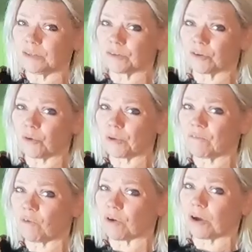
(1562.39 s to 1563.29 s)
these are
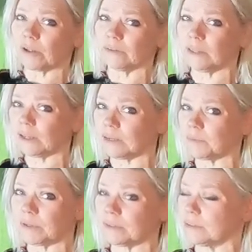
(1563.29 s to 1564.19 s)
going for
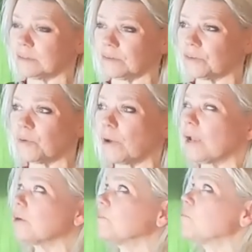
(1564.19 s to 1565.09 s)
online because there's no
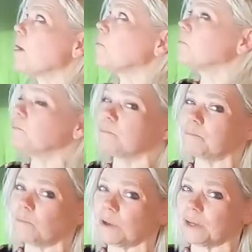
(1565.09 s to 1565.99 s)
way I could have bought
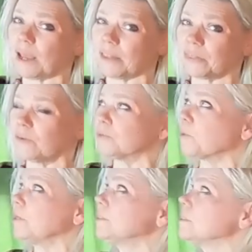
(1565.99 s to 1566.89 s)
one at those
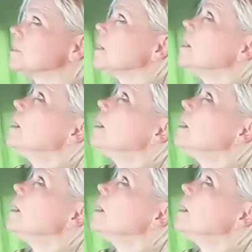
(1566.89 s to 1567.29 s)
prices.